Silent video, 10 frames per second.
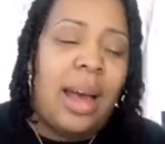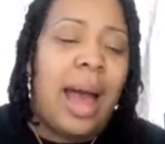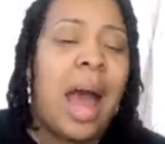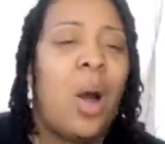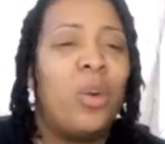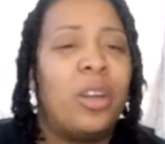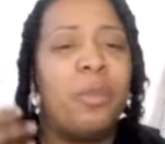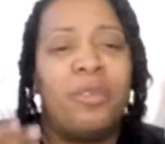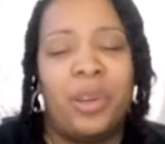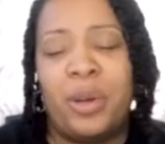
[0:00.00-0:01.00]
I would have
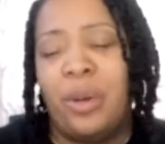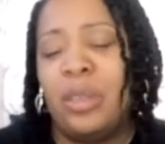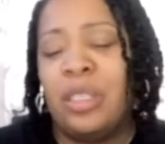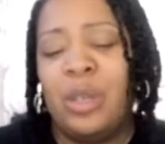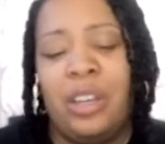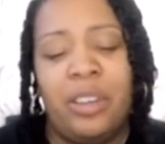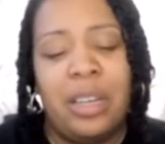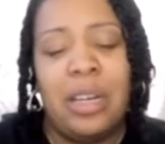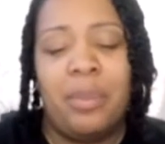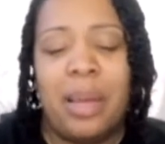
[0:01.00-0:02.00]
preferred to hear
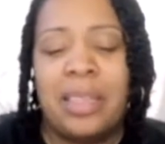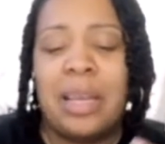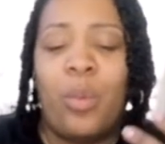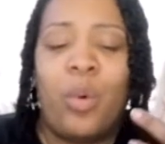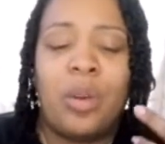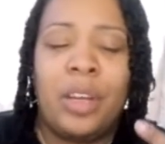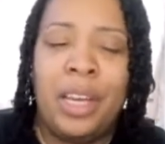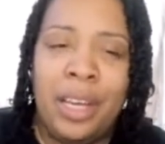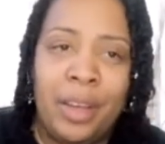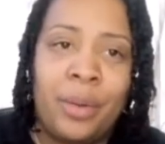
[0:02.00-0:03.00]
Gunplay because I want to
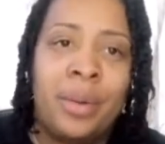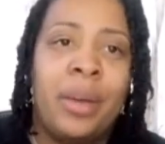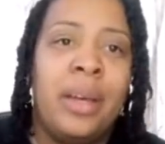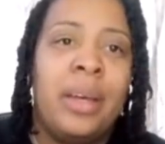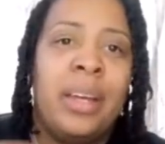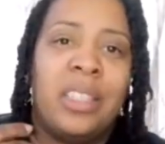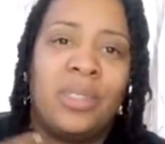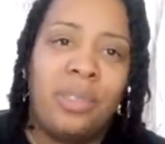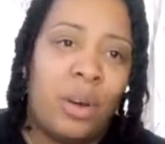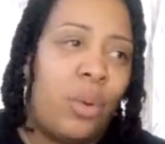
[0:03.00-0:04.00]
hear his
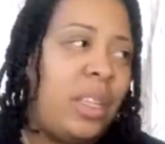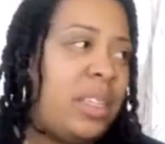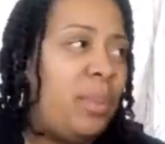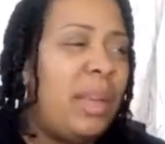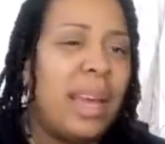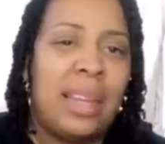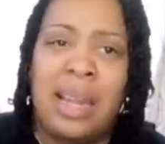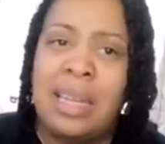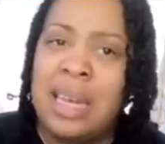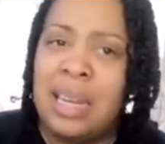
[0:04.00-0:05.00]
flow. He seemed he had a,
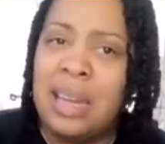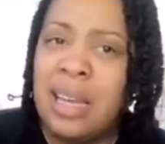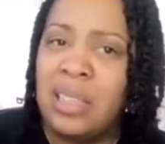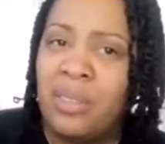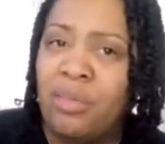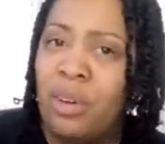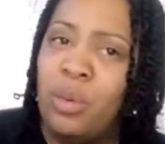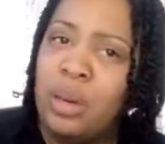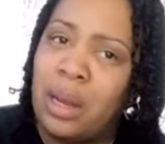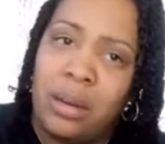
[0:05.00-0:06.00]
like he had a nice little flow
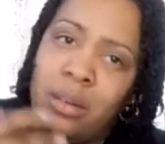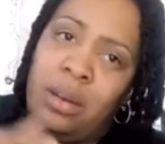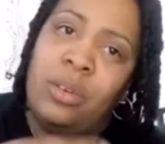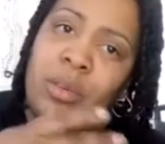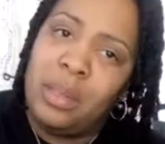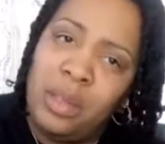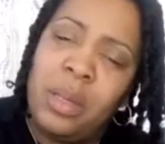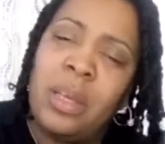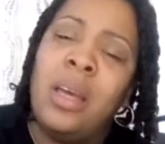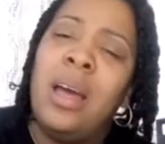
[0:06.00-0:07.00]
when I heard him a little
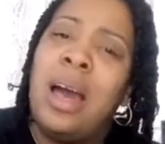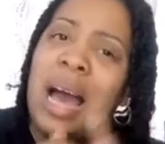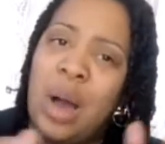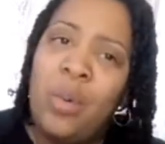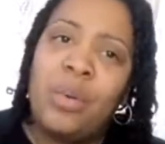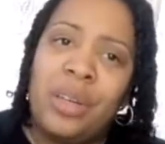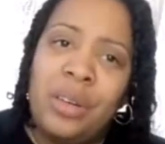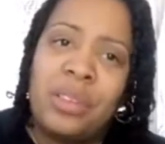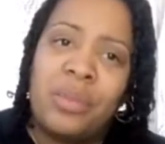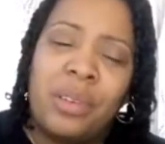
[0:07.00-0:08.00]
bit. I wanted to
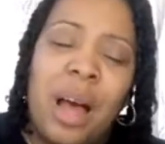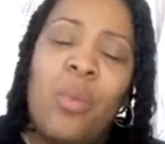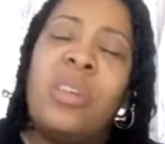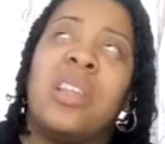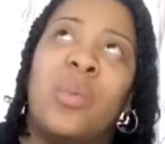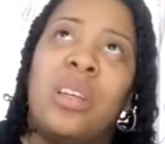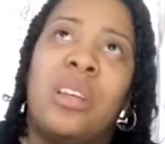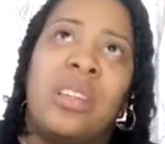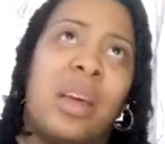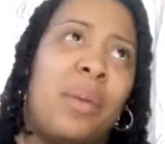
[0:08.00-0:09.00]
hear some flow. I wish they would have
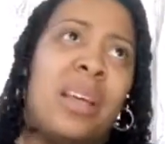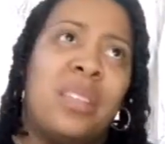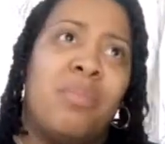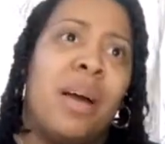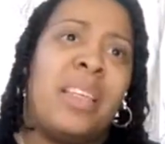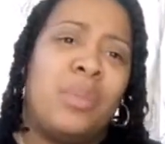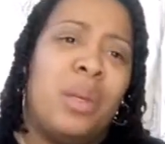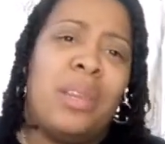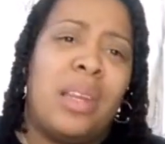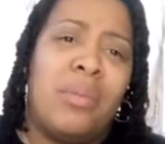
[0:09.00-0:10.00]
did that because Mike
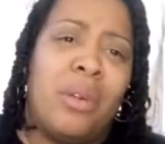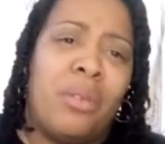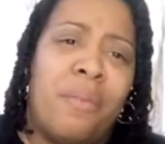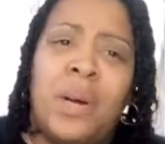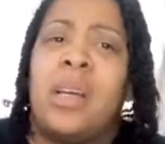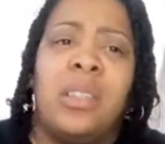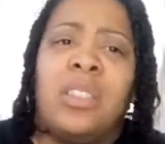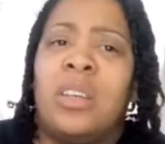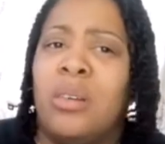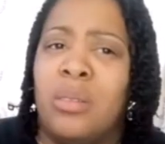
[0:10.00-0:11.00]
Smith not even on the fucking
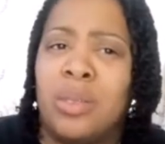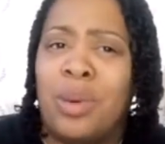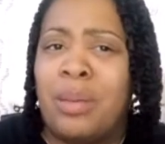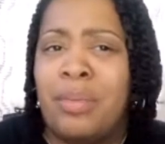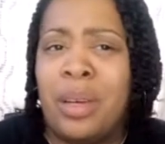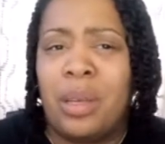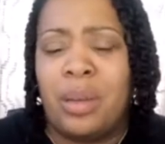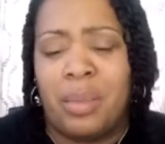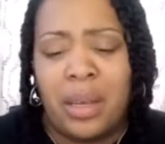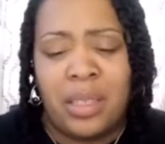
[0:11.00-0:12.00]
show. So why the fuck we
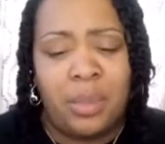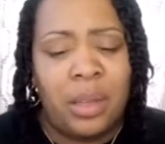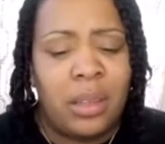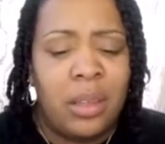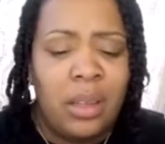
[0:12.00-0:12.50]
get Mike Smith?